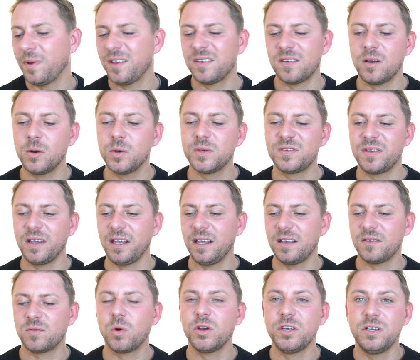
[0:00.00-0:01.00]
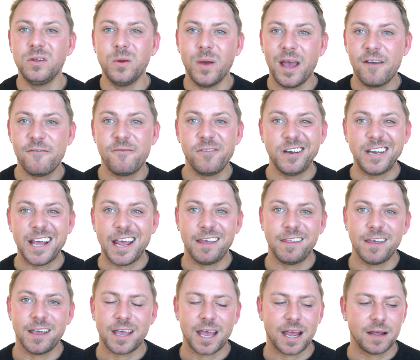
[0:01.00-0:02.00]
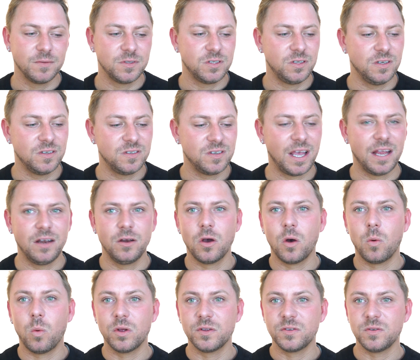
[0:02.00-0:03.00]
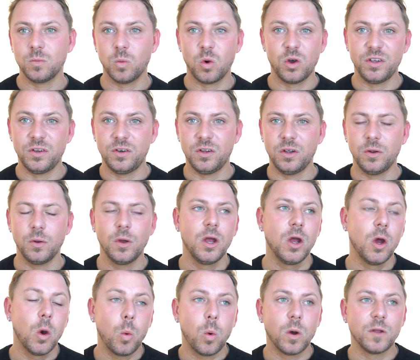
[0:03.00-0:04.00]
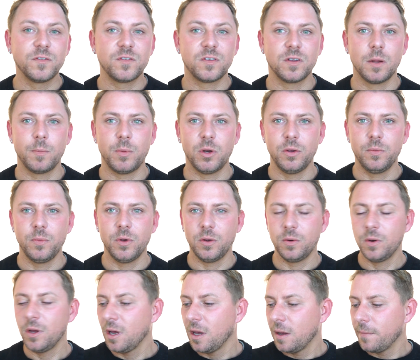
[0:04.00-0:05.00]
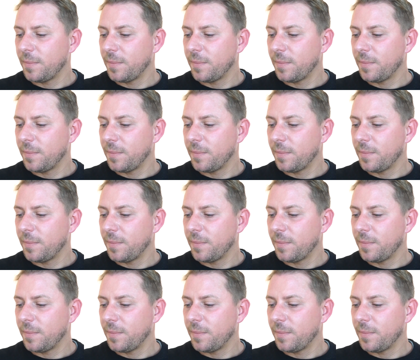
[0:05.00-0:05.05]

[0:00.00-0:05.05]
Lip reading: because I always think it's what you do every day that counts to your skin, not what you do once in a blue moon.